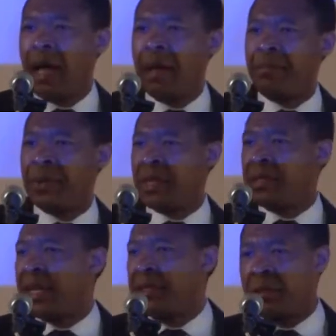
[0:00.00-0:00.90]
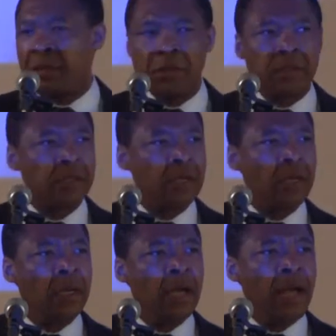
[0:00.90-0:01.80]
and presentations
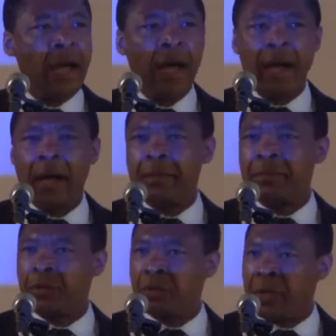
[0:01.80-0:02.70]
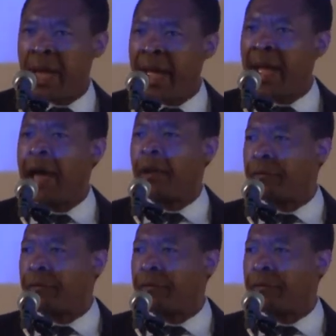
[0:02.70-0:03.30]
today and,